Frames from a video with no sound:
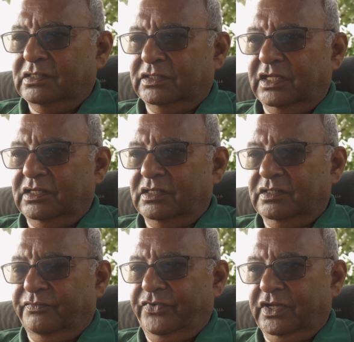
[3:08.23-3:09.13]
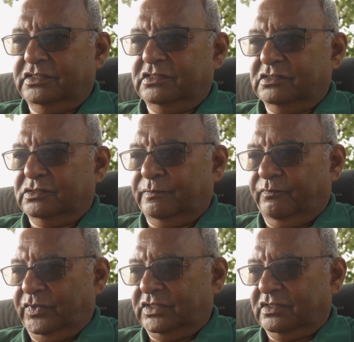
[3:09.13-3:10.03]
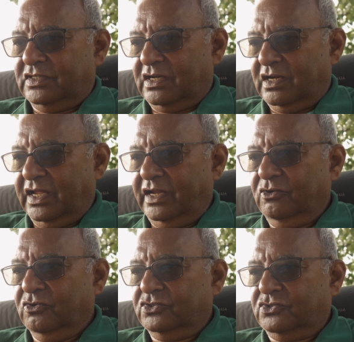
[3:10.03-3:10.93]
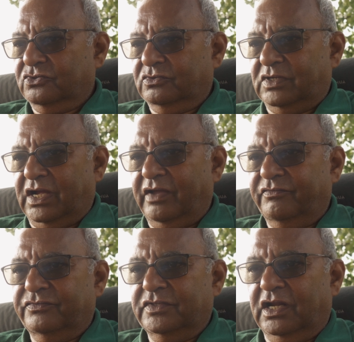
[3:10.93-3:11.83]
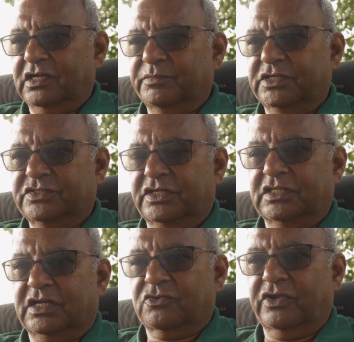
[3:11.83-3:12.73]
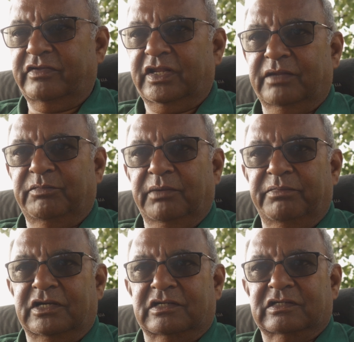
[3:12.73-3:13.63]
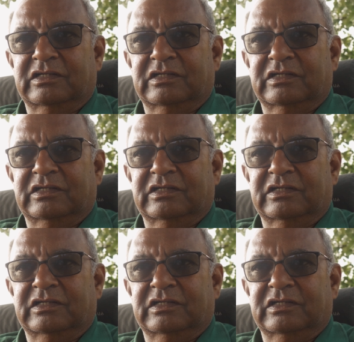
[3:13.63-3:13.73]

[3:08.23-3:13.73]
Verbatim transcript: Then the villages which that line goes through have the ultimate say in that railway line being built.